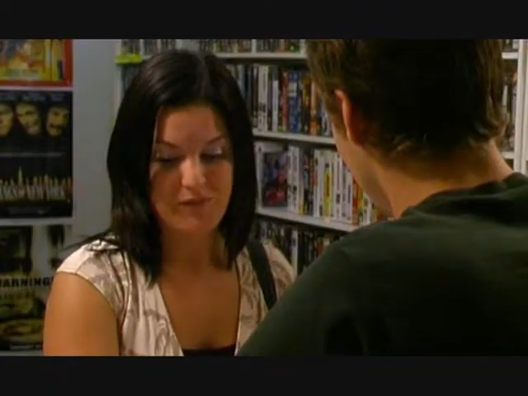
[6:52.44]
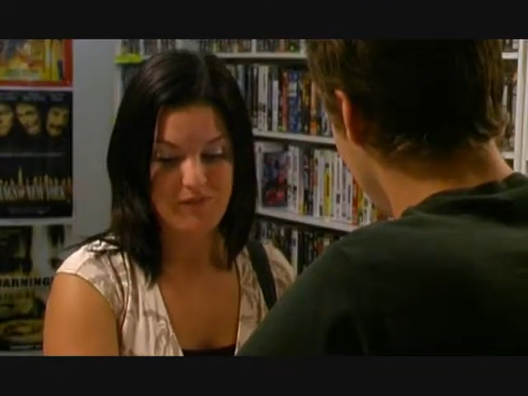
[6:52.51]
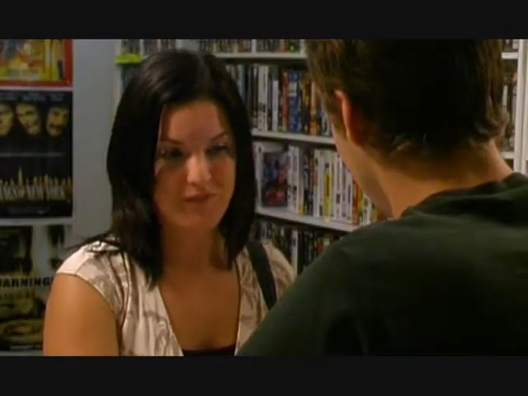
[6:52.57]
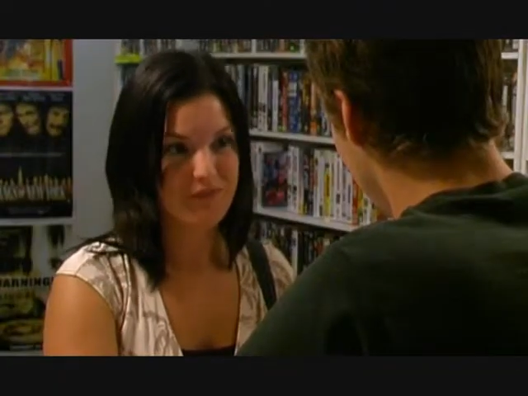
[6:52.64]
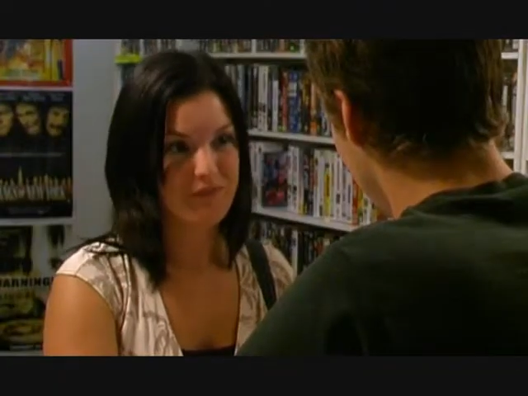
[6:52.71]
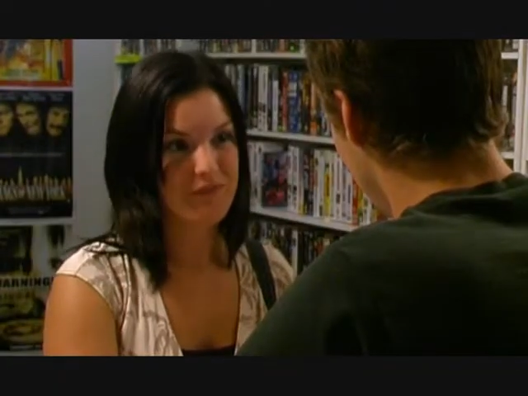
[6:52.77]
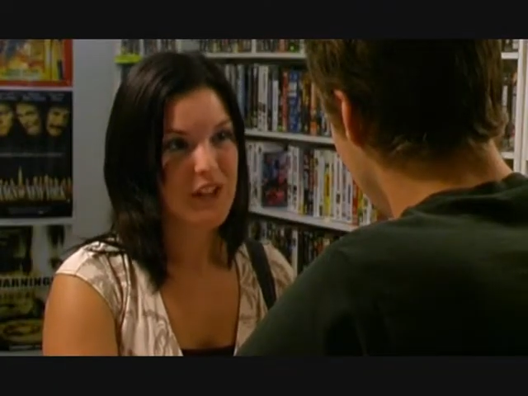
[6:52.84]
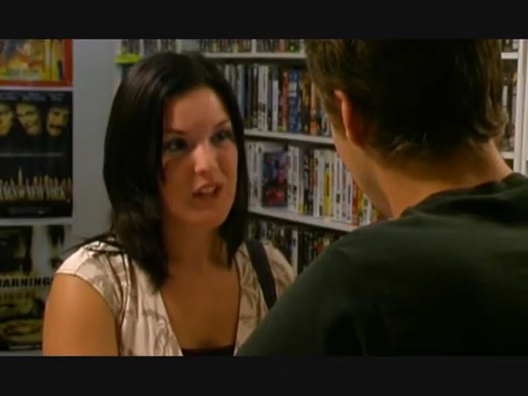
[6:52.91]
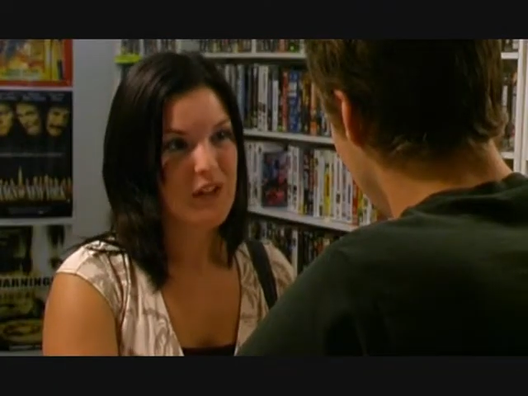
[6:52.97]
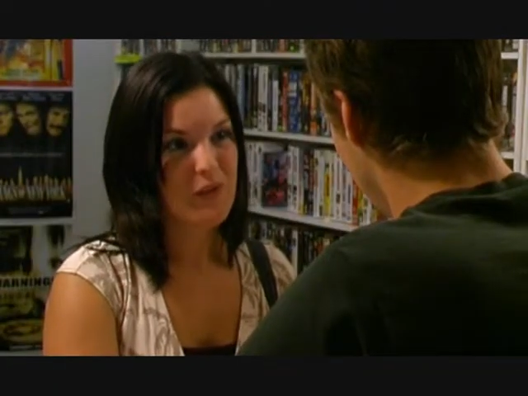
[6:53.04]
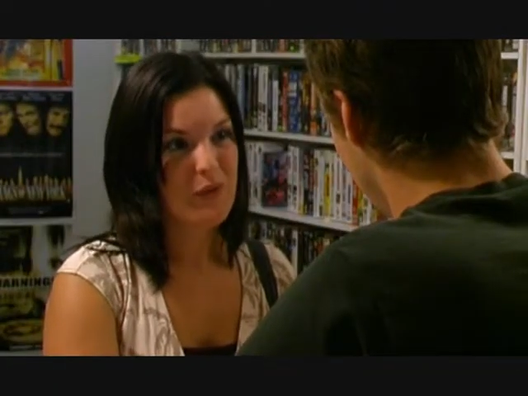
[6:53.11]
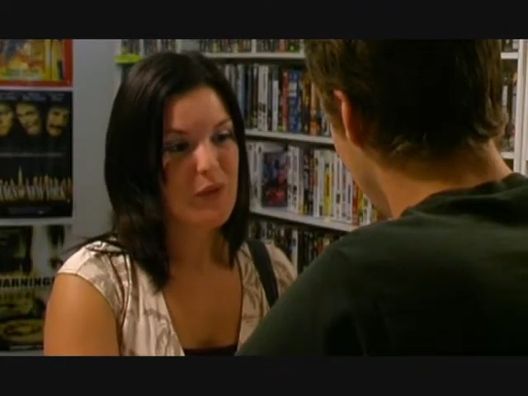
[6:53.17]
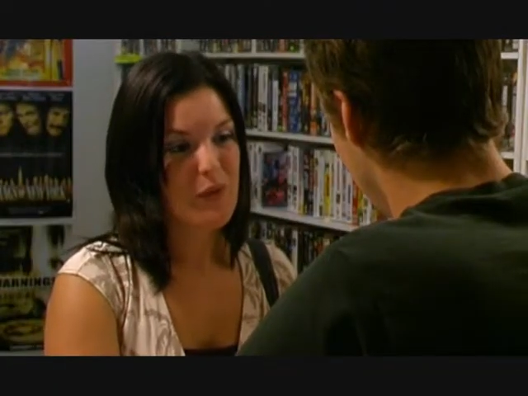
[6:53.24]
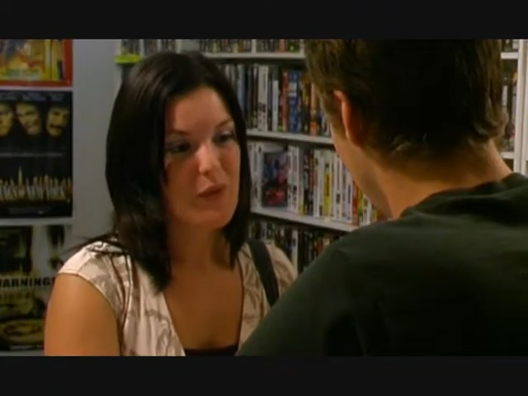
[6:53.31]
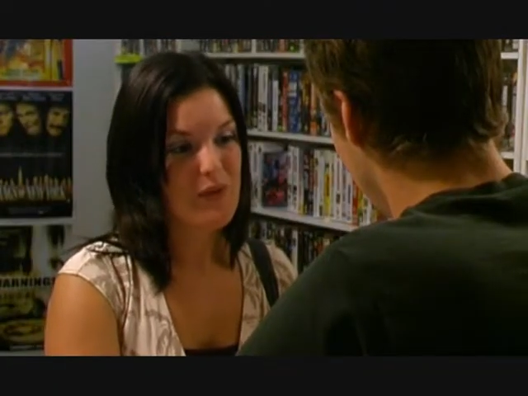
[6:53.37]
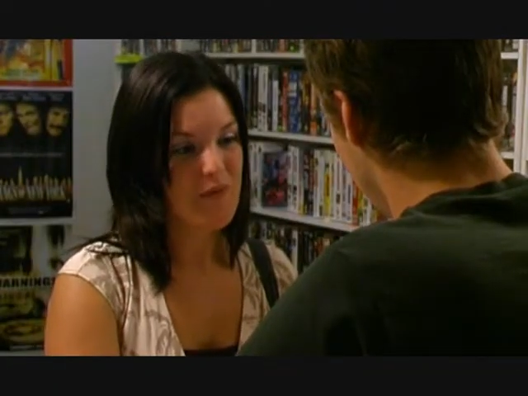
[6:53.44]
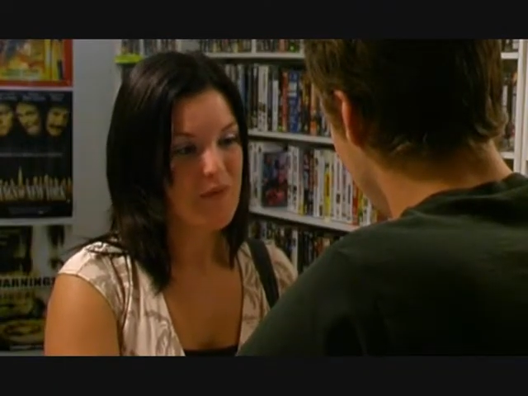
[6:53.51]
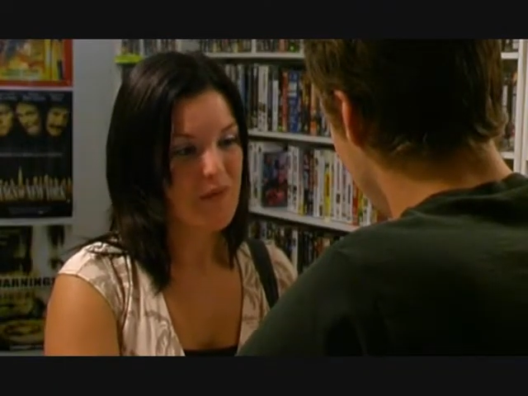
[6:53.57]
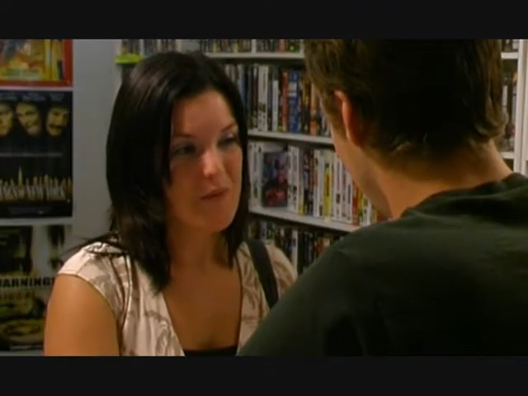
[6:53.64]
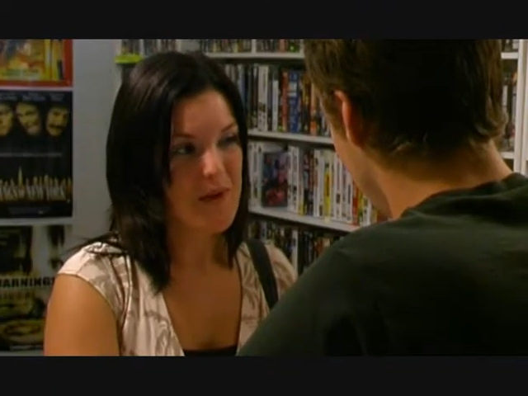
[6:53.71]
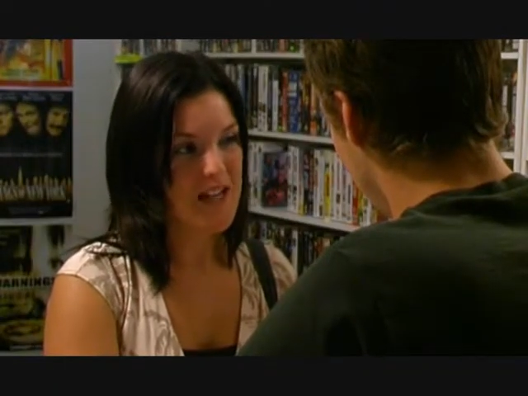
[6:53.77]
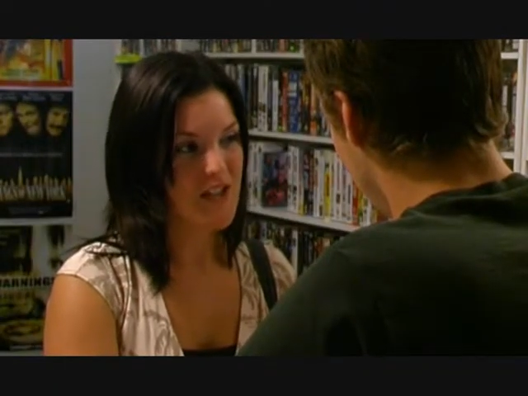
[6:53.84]
she does her best, bless her,
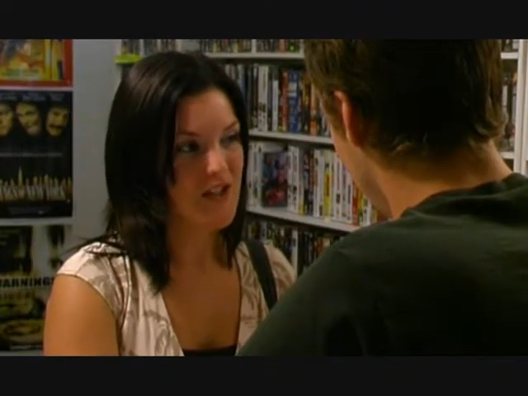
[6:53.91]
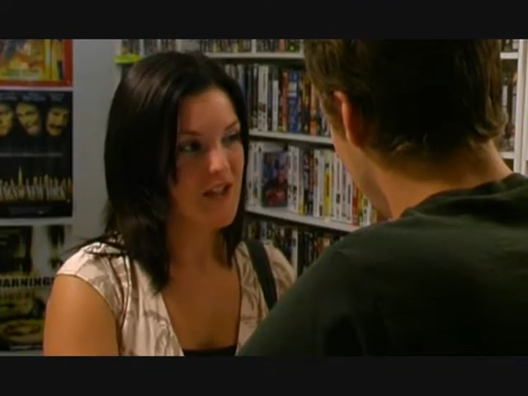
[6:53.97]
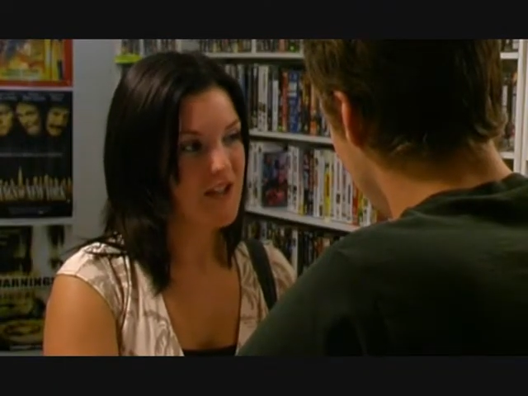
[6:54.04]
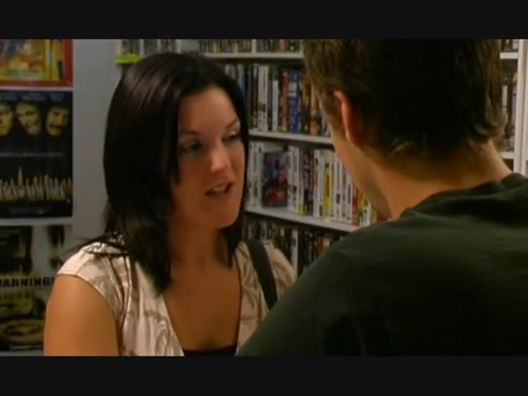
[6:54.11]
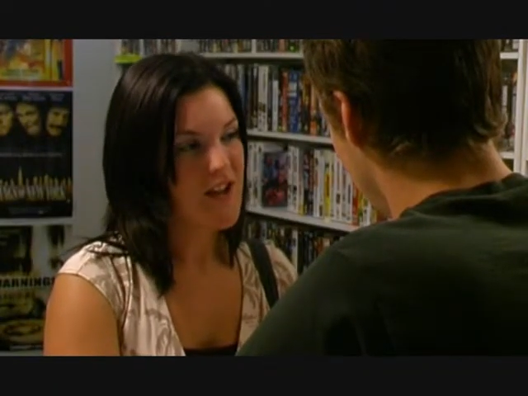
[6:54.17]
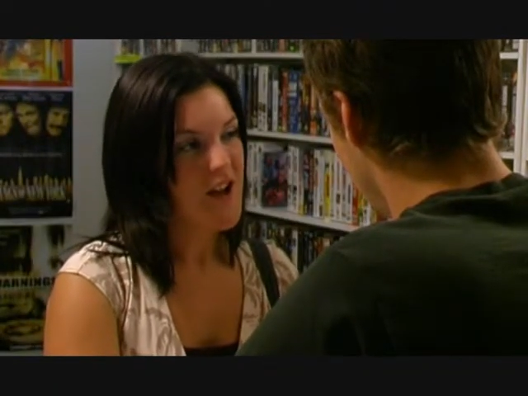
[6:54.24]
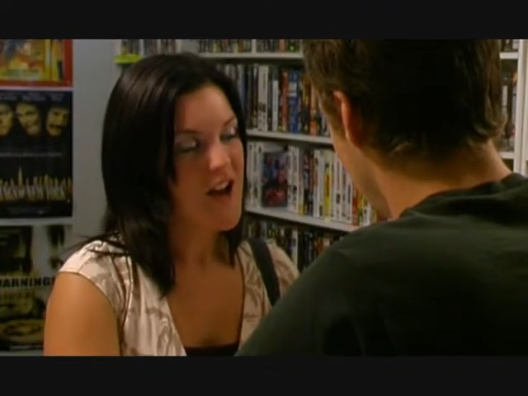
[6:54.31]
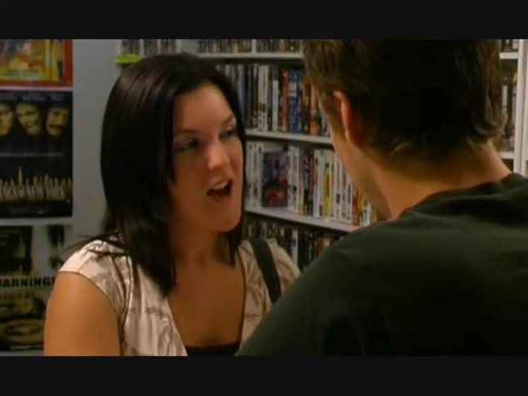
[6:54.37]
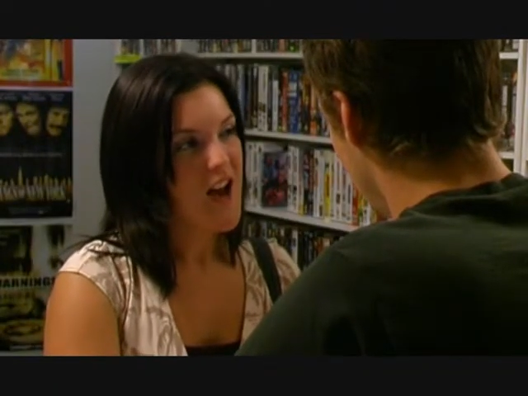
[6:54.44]
pretty much as